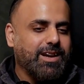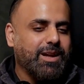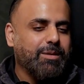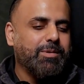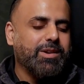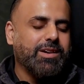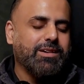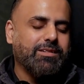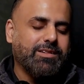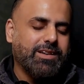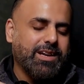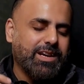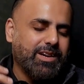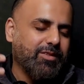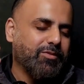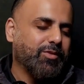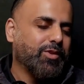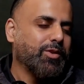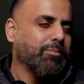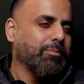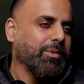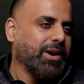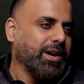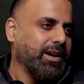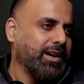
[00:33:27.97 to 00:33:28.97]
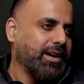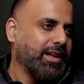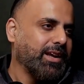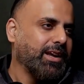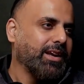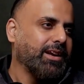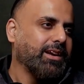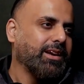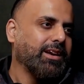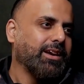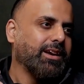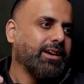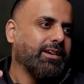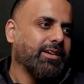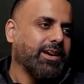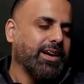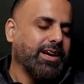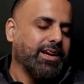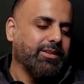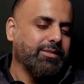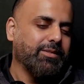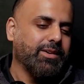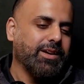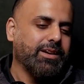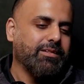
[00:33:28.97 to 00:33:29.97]
I mean, then you have to maintain it,
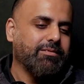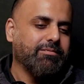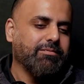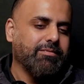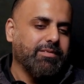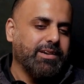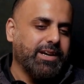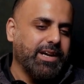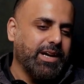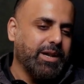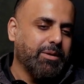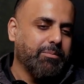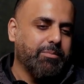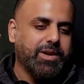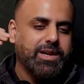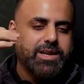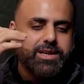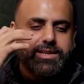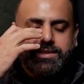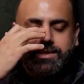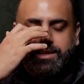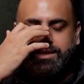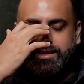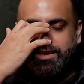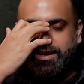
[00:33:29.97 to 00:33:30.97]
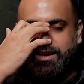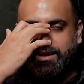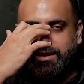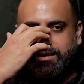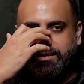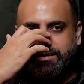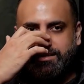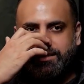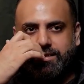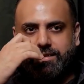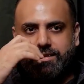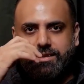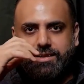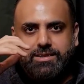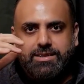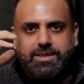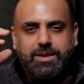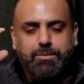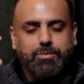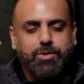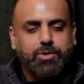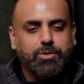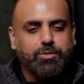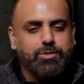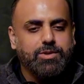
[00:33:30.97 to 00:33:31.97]
right? You need database, and there are
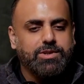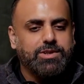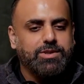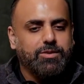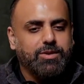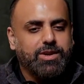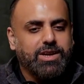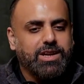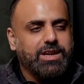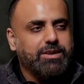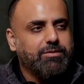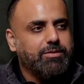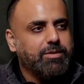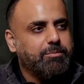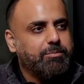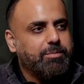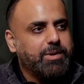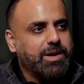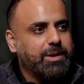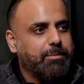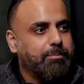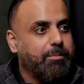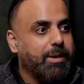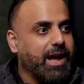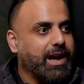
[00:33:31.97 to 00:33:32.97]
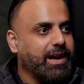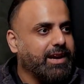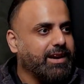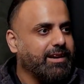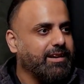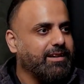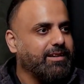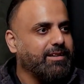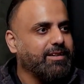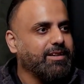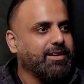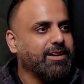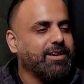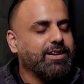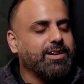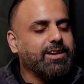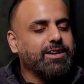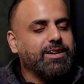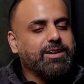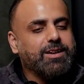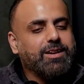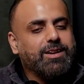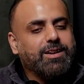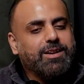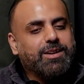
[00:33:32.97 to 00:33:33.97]
some tools you can even build backend,
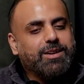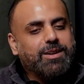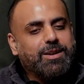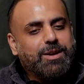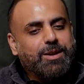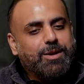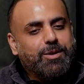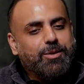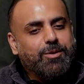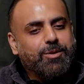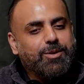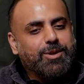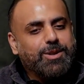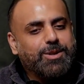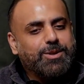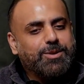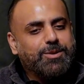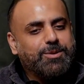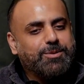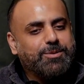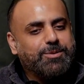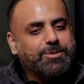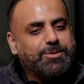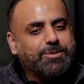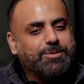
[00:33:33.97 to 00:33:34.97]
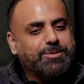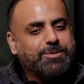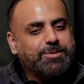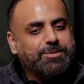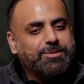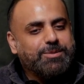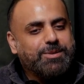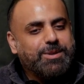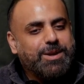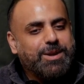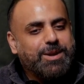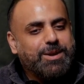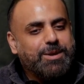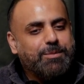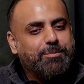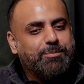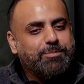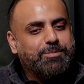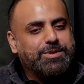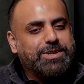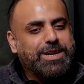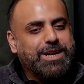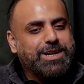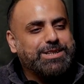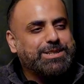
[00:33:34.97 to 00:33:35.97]
all through
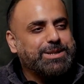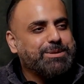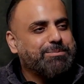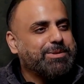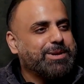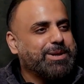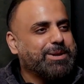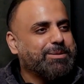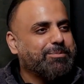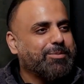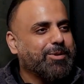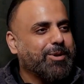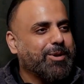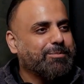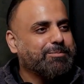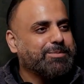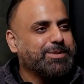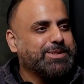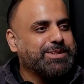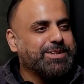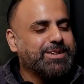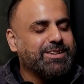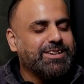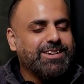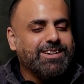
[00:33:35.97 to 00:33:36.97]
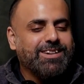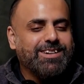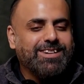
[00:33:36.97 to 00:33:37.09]
ChatGPT prompts.